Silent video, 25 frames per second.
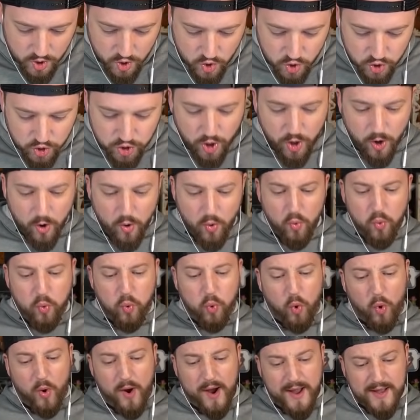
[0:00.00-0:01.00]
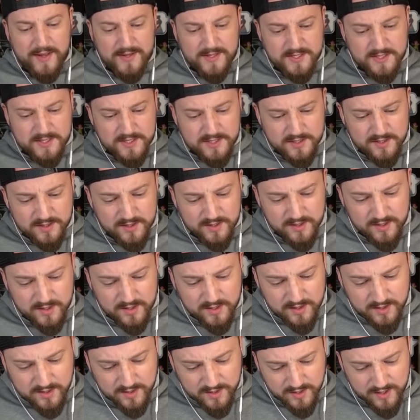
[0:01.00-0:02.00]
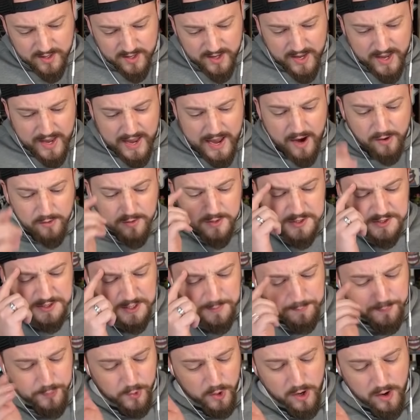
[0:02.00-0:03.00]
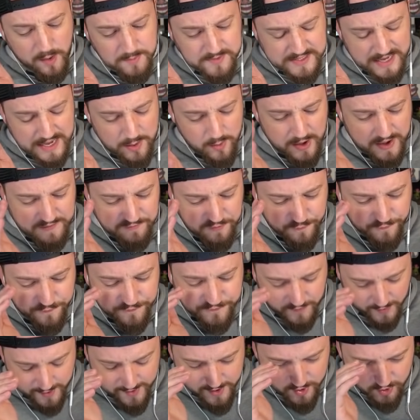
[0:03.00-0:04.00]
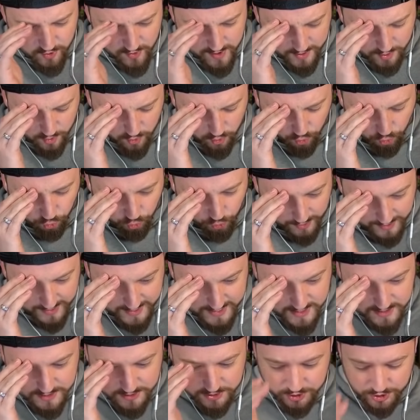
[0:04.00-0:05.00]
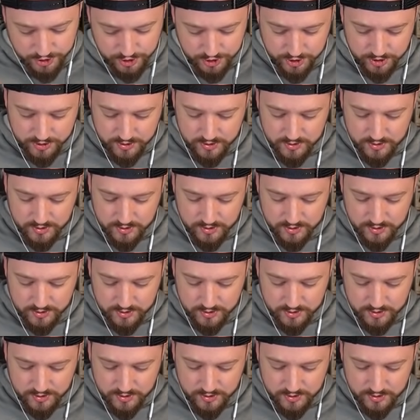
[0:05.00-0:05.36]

Yo, what? How does the bomb tower have a firecracker range?